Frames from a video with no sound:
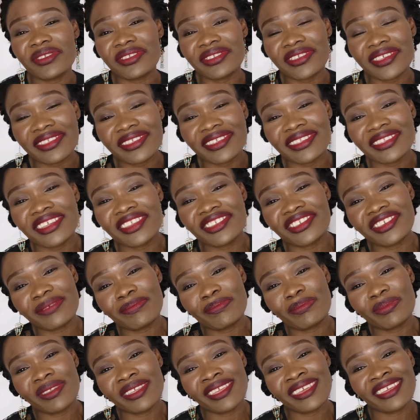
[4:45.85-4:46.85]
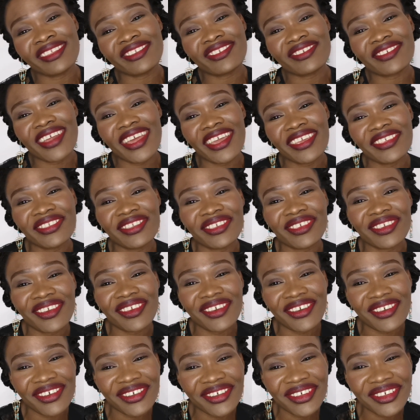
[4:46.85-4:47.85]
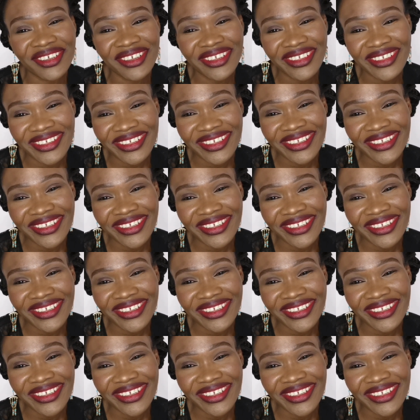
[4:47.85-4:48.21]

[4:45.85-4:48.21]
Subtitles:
you sit in the jeepney and tricycle.